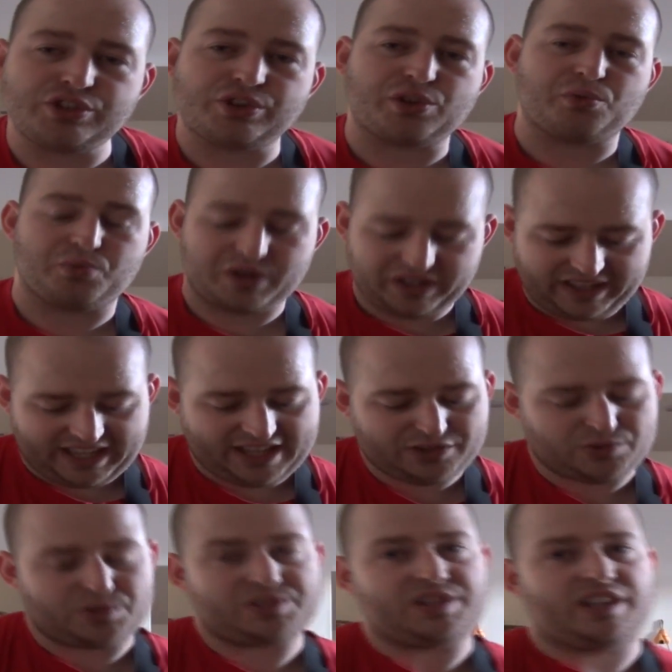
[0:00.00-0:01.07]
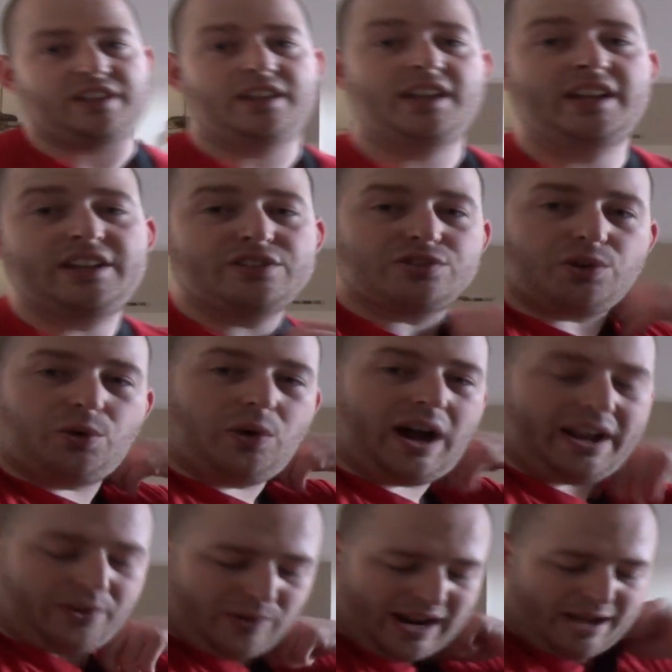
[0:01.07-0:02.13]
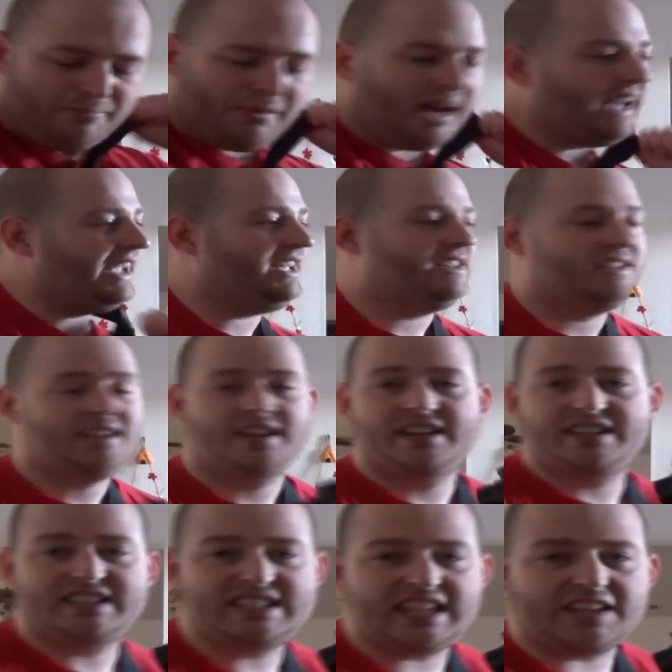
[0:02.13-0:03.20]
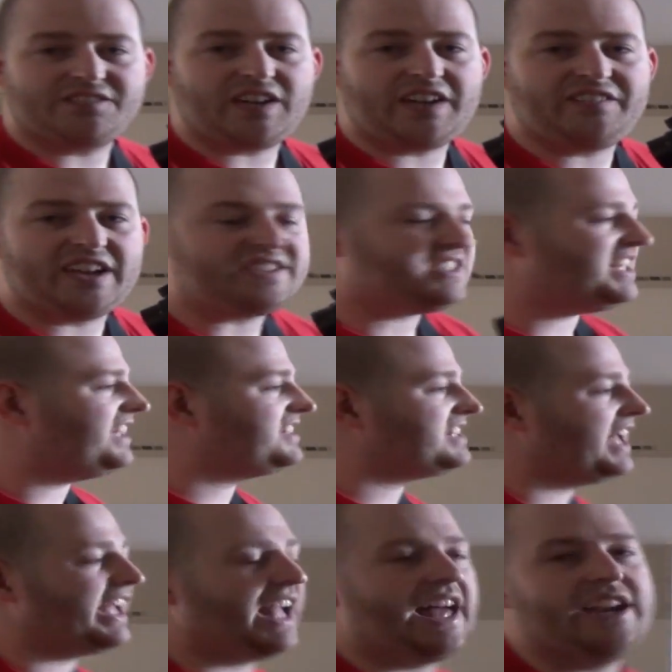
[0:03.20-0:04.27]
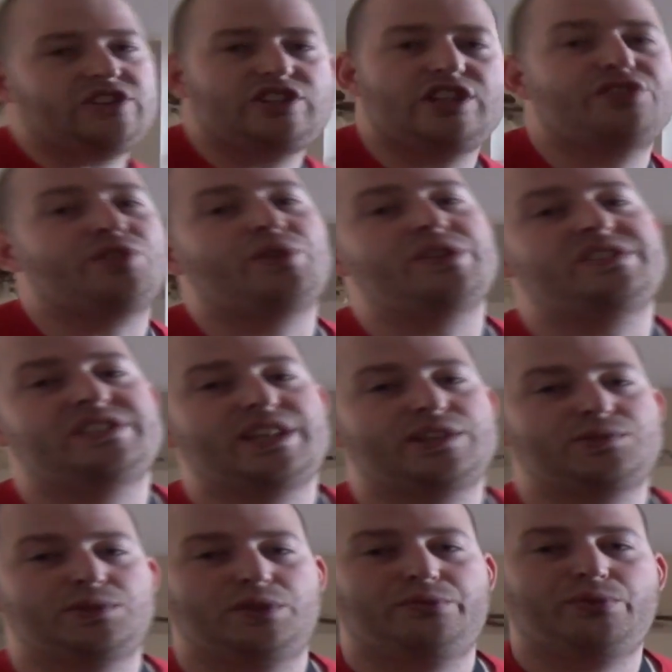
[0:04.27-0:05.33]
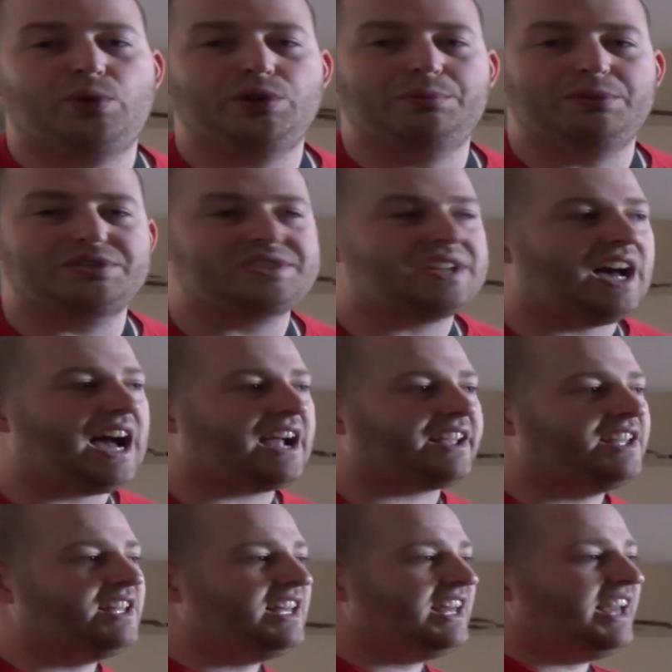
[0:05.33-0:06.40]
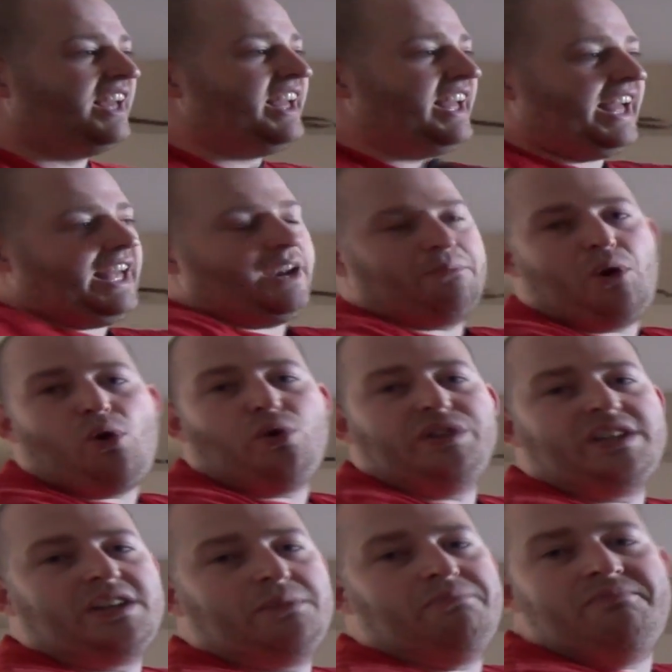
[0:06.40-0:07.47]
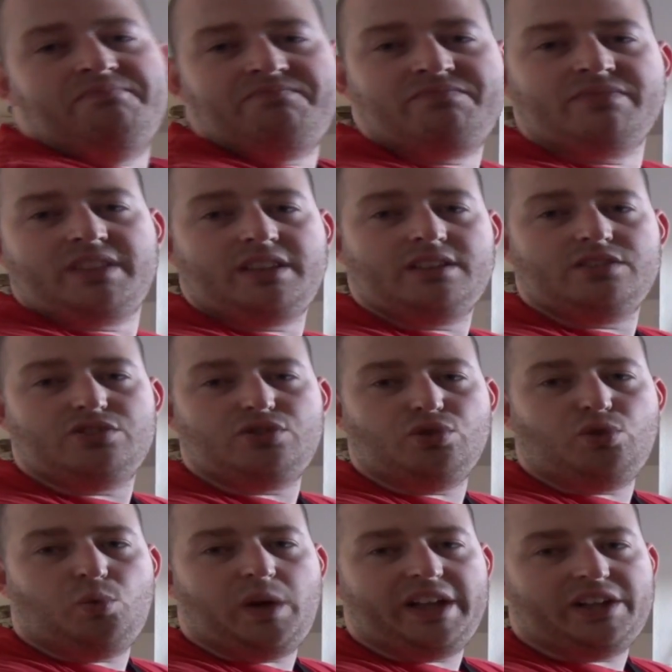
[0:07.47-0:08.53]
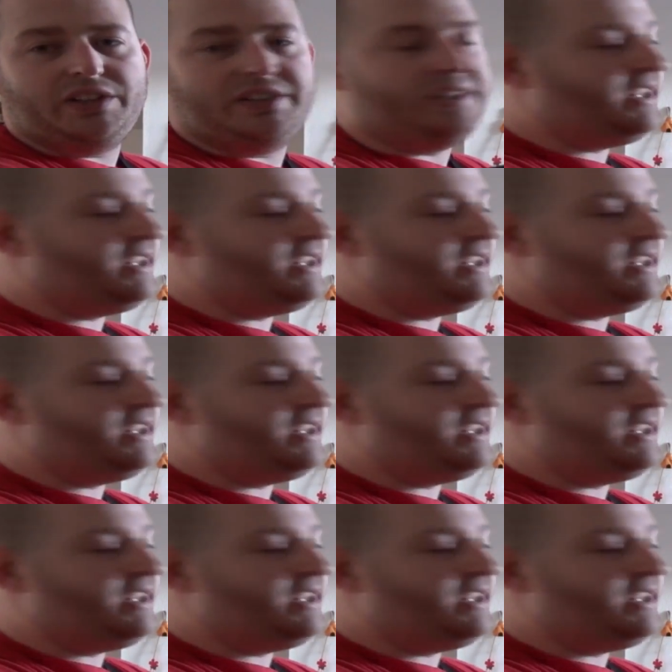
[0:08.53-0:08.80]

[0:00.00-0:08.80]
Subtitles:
shooter really interesting. So I grabbed my SIG 5.56, I got a G36 with a foldable stock, and I'm holding them dual wield.